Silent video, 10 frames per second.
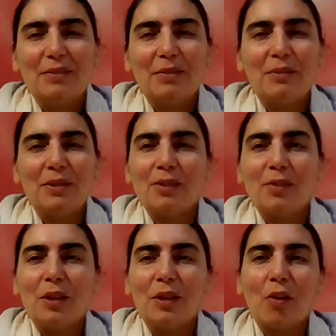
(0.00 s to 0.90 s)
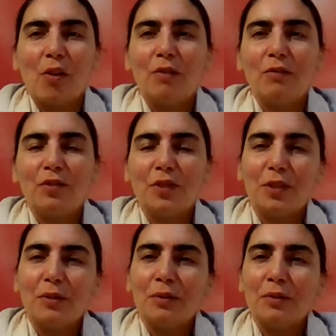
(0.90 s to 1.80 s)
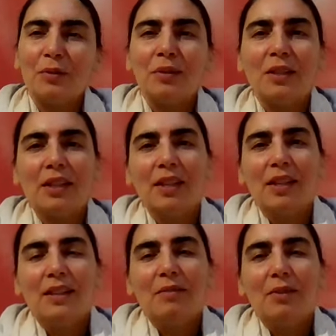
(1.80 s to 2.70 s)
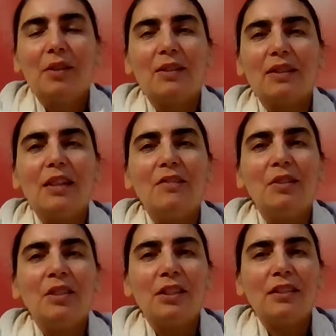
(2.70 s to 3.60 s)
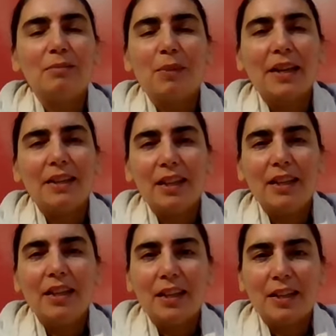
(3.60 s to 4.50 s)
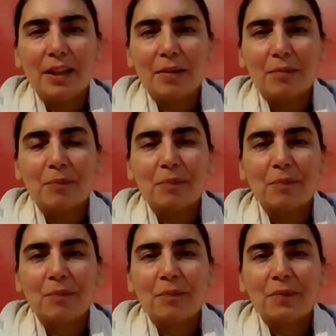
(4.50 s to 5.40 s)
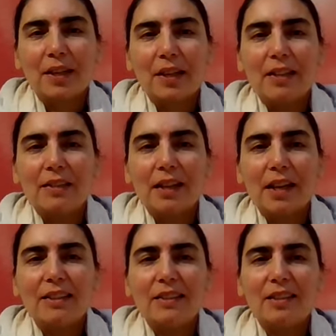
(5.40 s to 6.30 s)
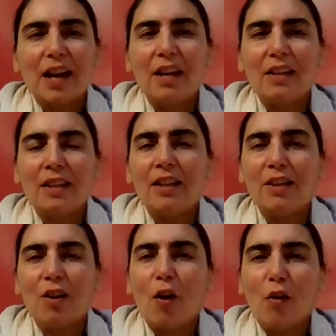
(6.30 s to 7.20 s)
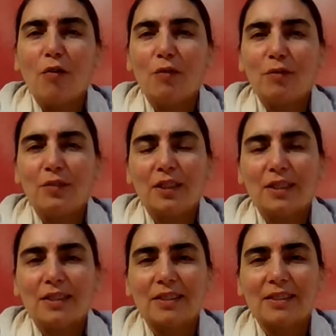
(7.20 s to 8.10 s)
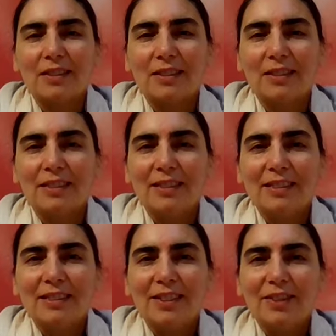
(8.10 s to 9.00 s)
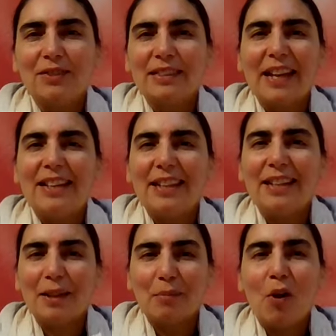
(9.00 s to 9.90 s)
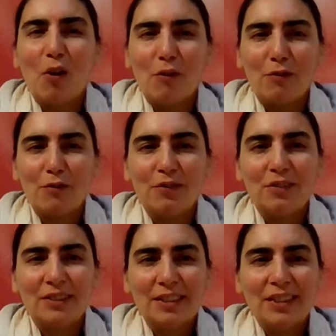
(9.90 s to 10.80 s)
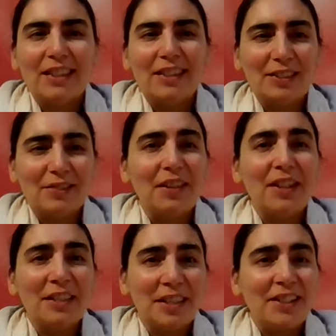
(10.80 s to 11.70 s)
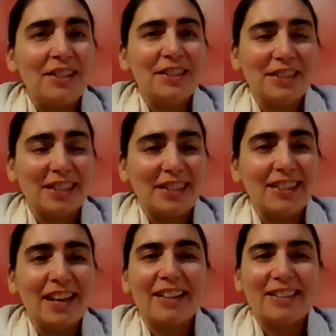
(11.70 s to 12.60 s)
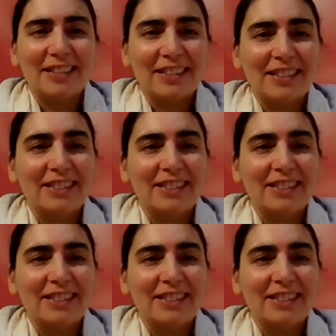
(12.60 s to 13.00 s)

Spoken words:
What was going on for you? Because even just by thinking them, it's like starting off the, you know, sending them off. And so very nourishing, yes.